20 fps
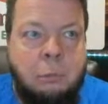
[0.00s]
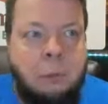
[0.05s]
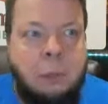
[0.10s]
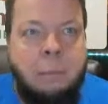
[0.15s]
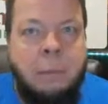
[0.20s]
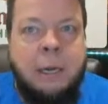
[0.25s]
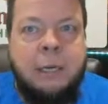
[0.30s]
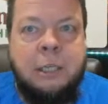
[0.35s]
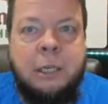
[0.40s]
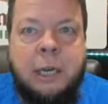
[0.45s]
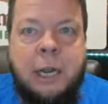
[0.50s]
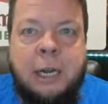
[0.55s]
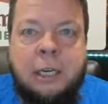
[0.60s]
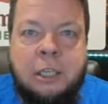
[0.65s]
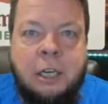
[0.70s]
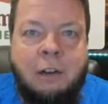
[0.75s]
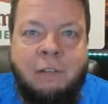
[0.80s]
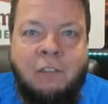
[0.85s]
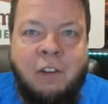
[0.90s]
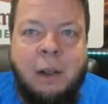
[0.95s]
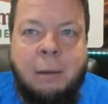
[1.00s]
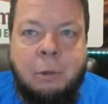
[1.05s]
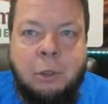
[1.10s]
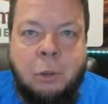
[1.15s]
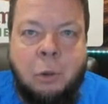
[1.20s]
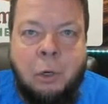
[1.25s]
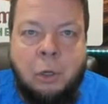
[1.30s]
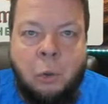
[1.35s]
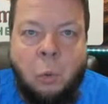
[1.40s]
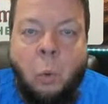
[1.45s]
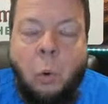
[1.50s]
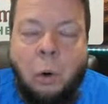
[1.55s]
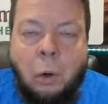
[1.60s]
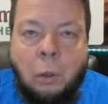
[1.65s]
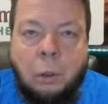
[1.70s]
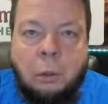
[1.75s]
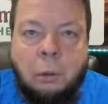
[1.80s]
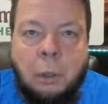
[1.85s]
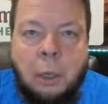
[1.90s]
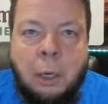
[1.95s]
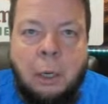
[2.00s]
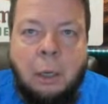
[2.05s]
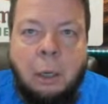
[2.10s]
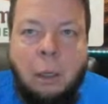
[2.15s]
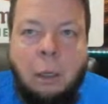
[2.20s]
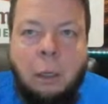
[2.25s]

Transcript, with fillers: amazing anti inflammatory in the world, right?